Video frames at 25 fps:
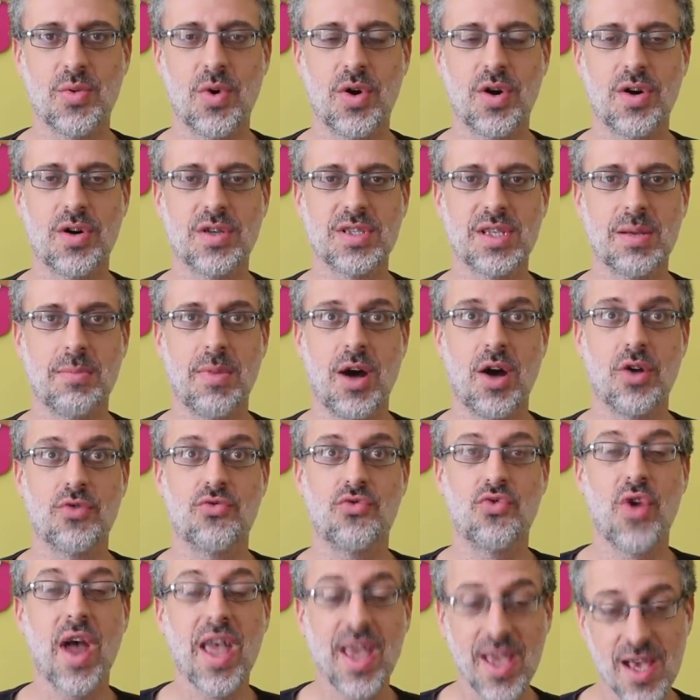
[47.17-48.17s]
was about
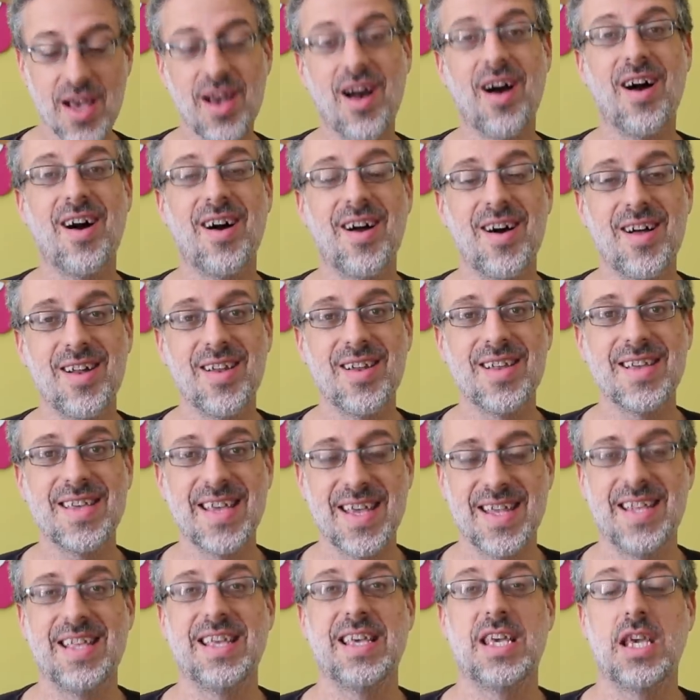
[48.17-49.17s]
Rhaegal
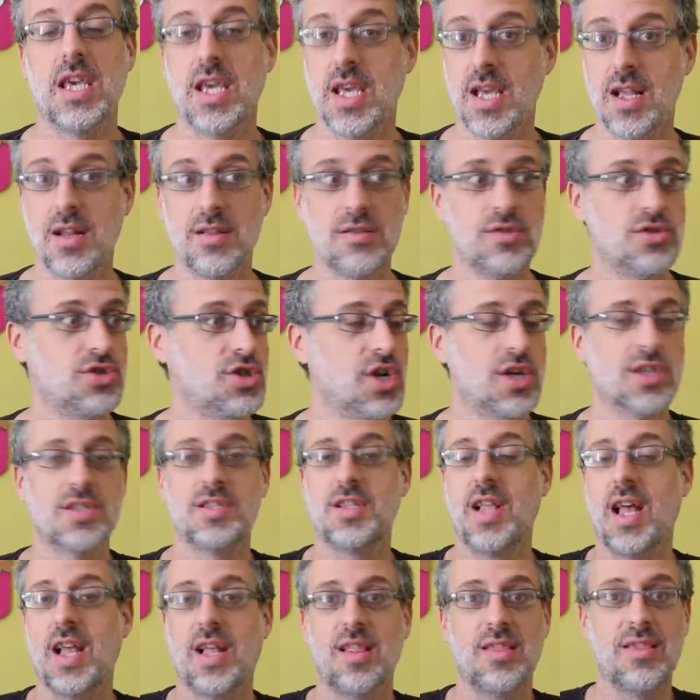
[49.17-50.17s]
getting killed
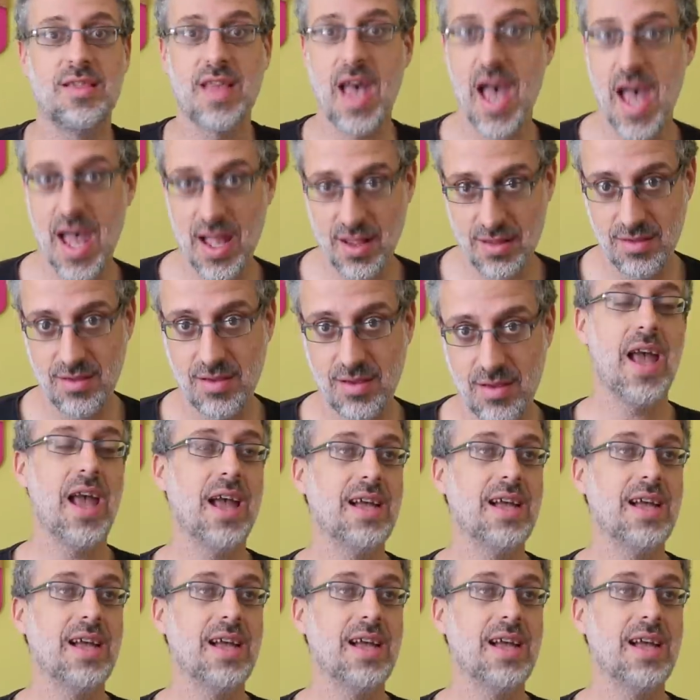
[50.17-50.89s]
just like that,